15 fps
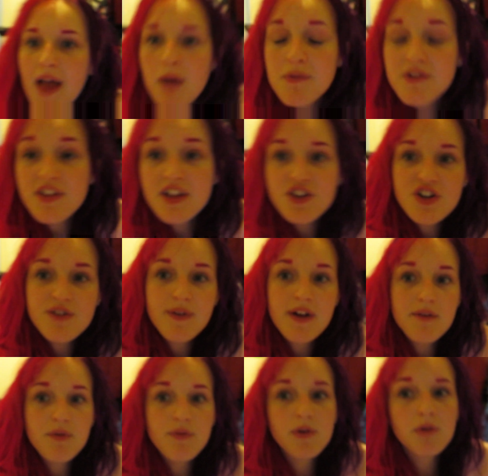I'm just not sure if I
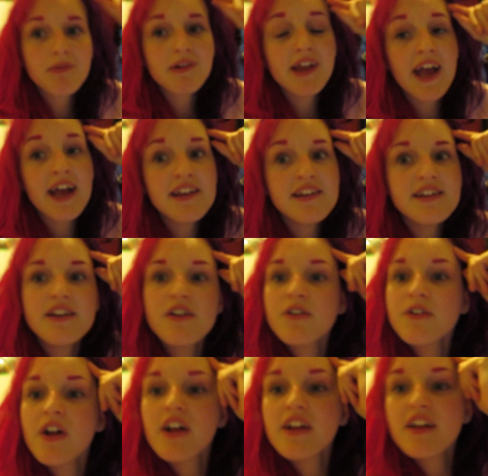ever filmed an ending or
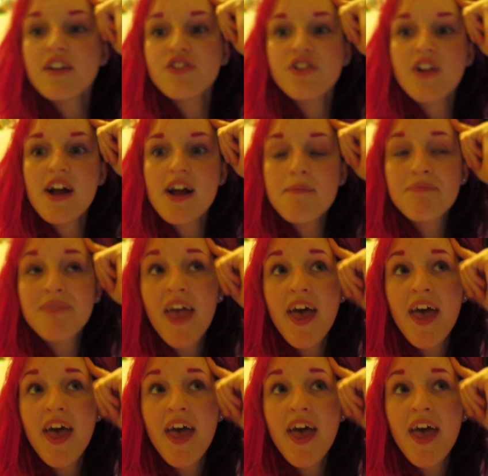not yesterday.